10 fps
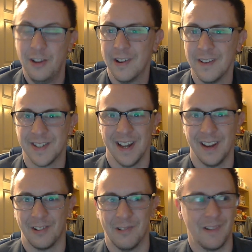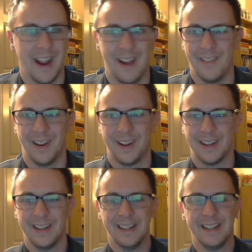And Yu-Gi-Oh is still a cool game.
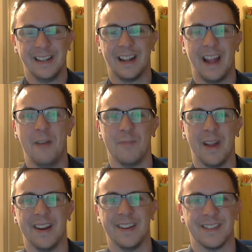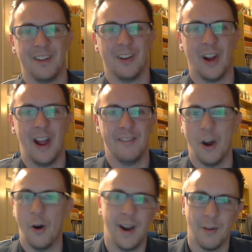Like I haven't played it in so long, I
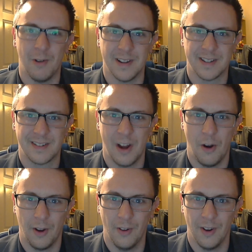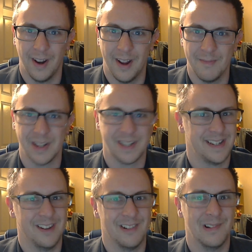have no idea what's going on in it, but
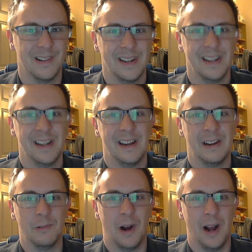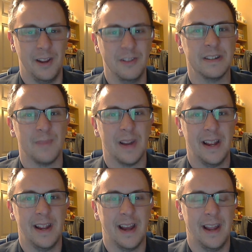still, I used to
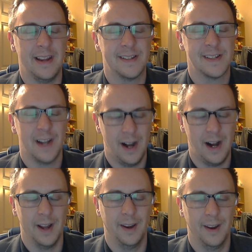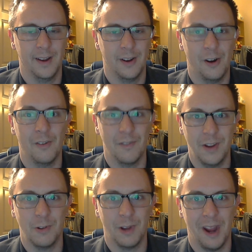play a ton
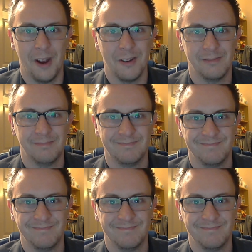of Yu-Gi-Oh.